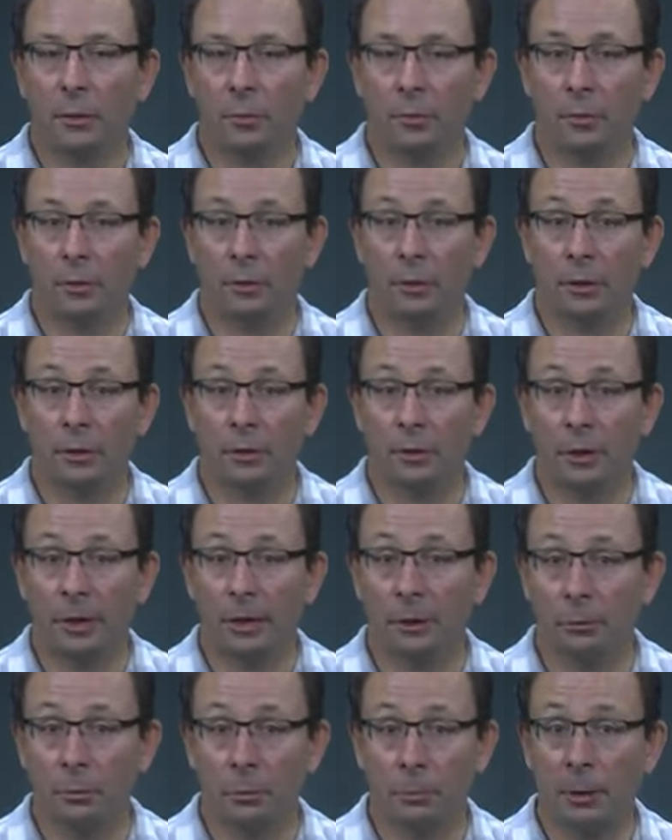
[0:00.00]
the
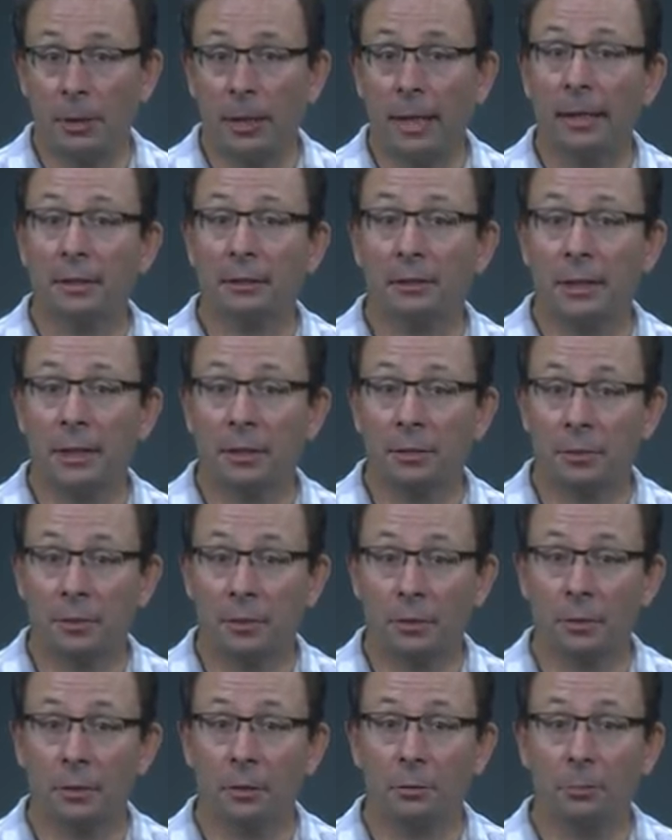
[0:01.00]
kids would have been isolated
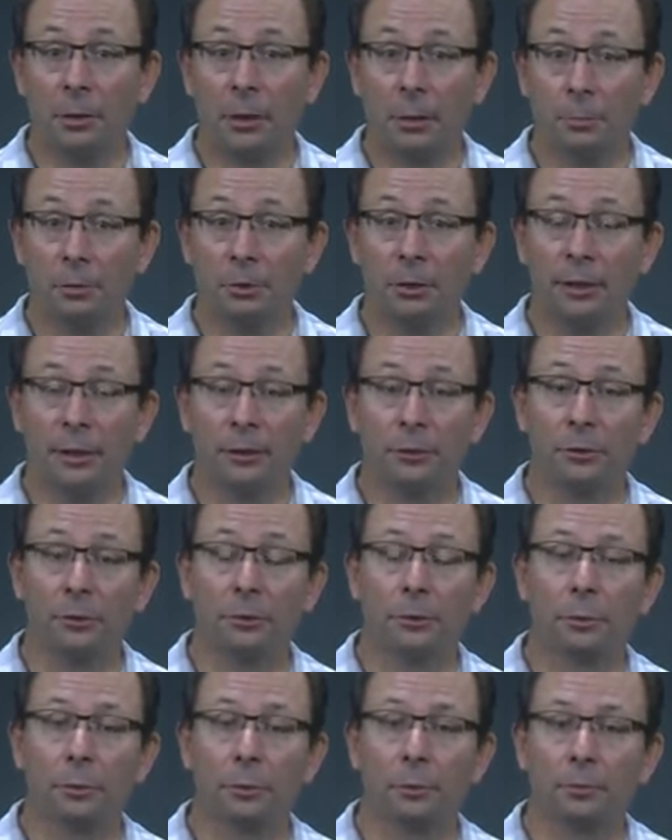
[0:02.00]
and not be able to get to
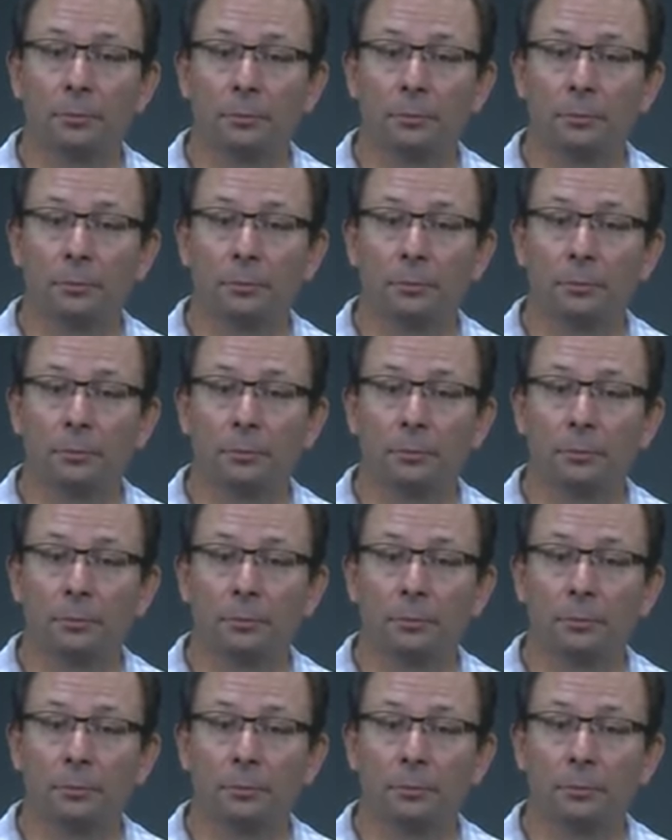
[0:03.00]
school.